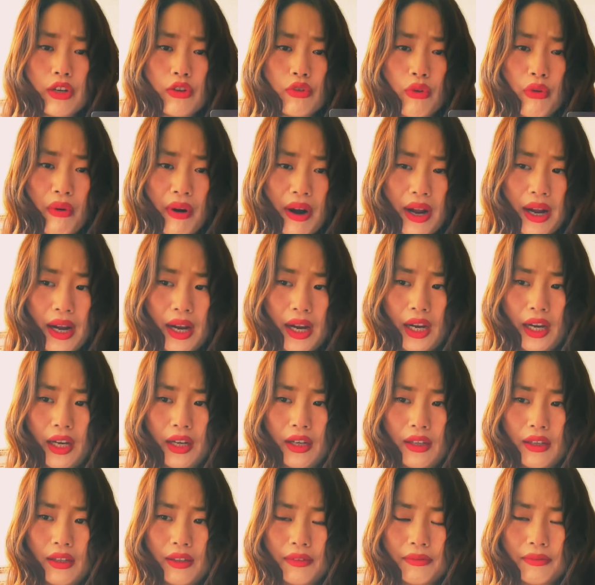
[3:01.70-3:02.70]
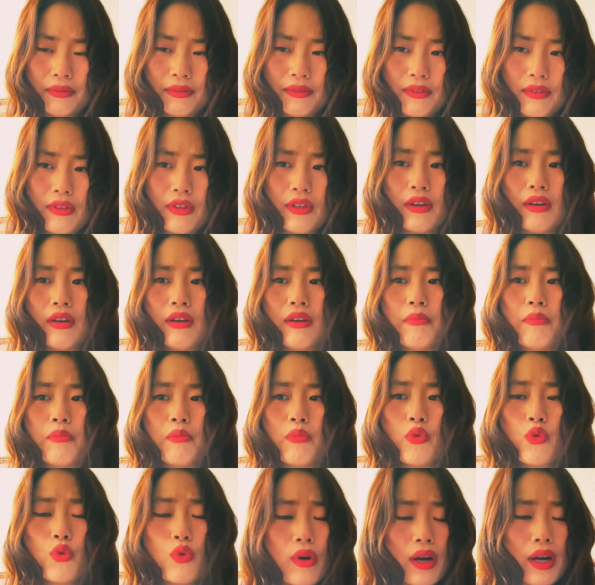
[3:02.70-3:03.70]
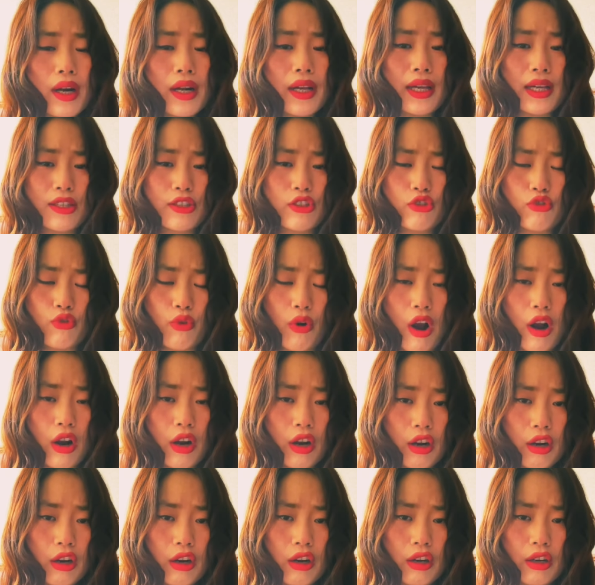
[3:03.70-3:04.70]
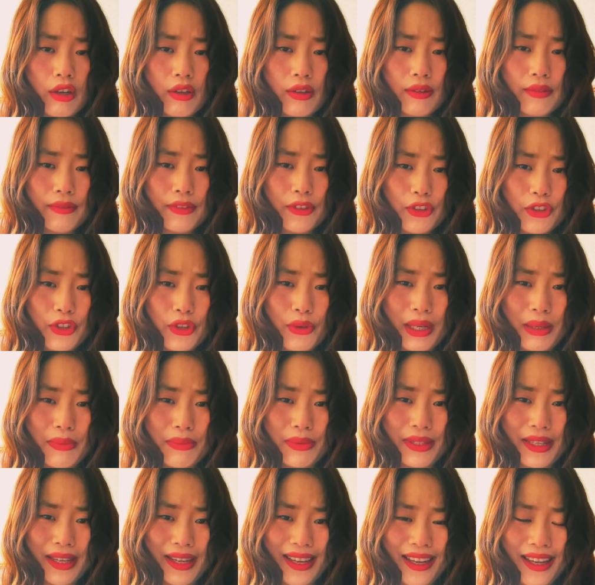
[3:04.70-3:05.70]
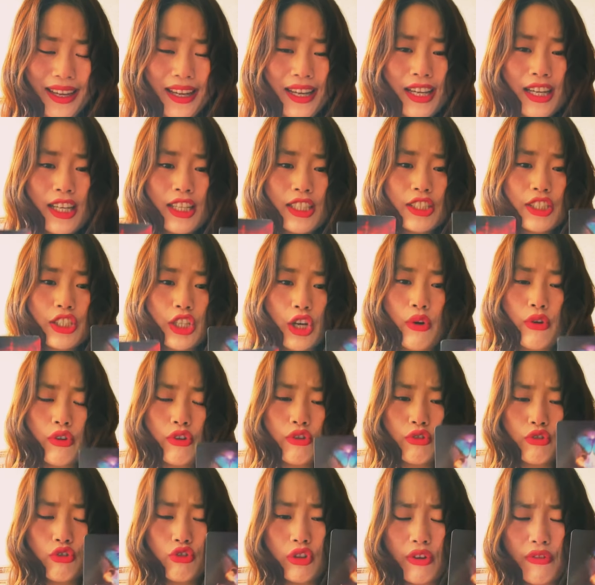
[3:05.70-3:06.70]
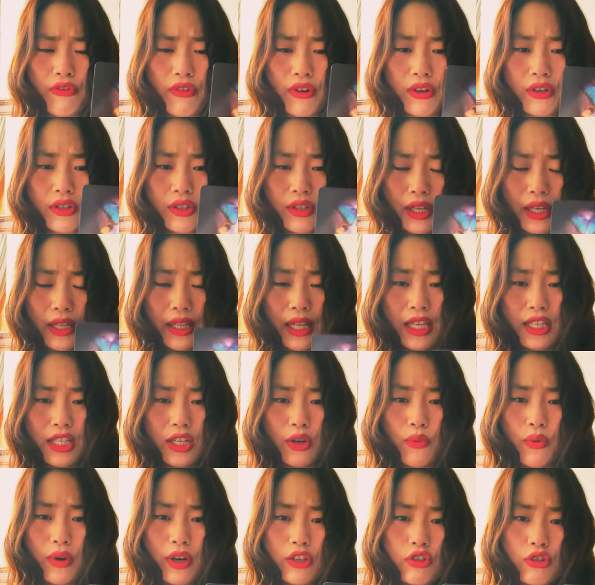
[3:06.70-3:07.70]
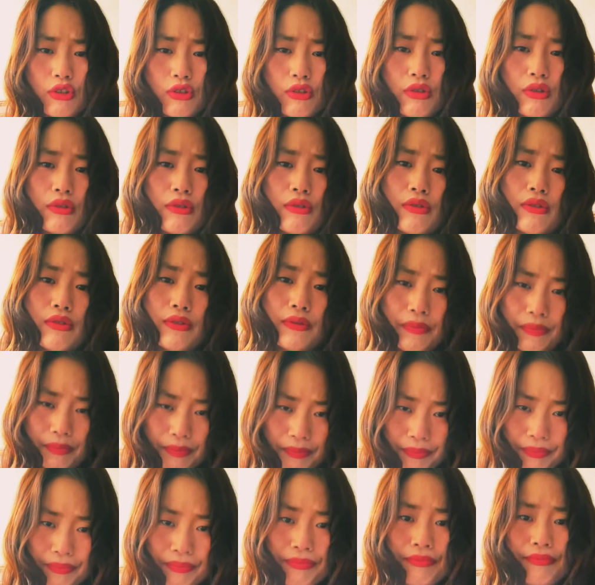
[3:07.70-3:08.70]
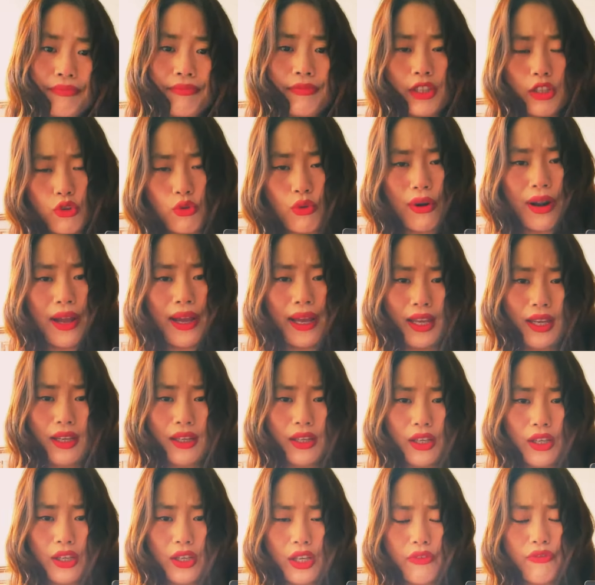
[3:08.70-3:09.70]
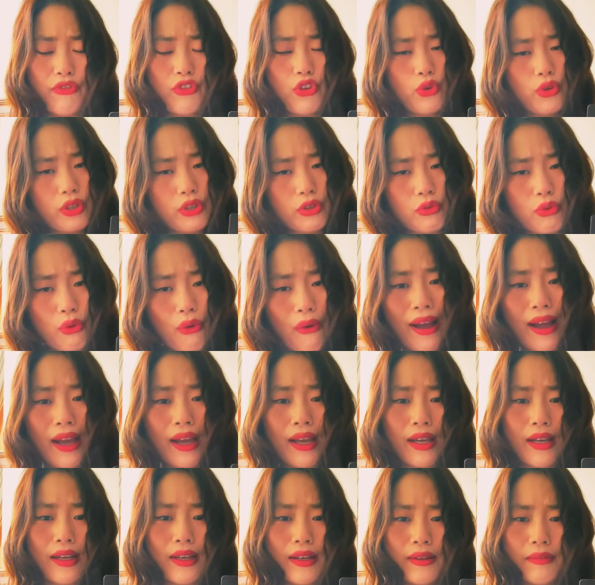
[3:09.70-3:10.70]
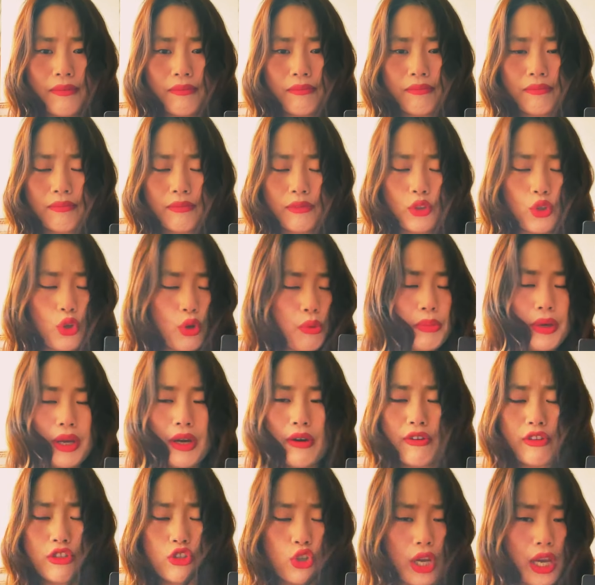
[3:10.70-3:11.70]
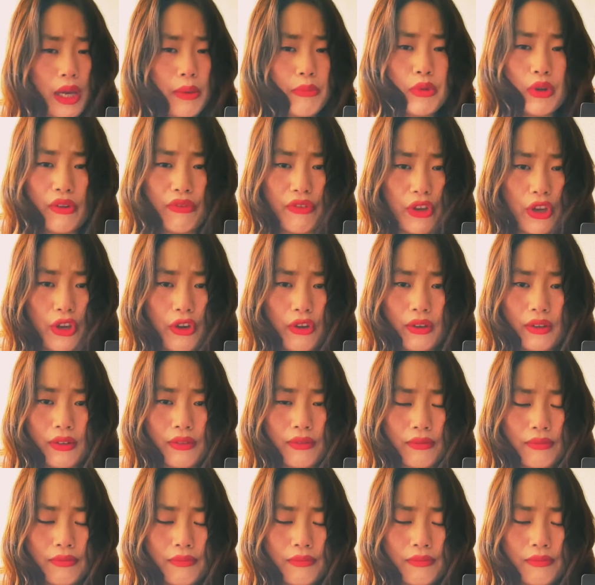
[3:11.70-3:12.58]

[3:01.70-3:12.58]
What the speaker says: I cry, the more I get stronger. You know what I'm saying? So universe and angel want you to cry. If you want to cry, don't be ashamed of you.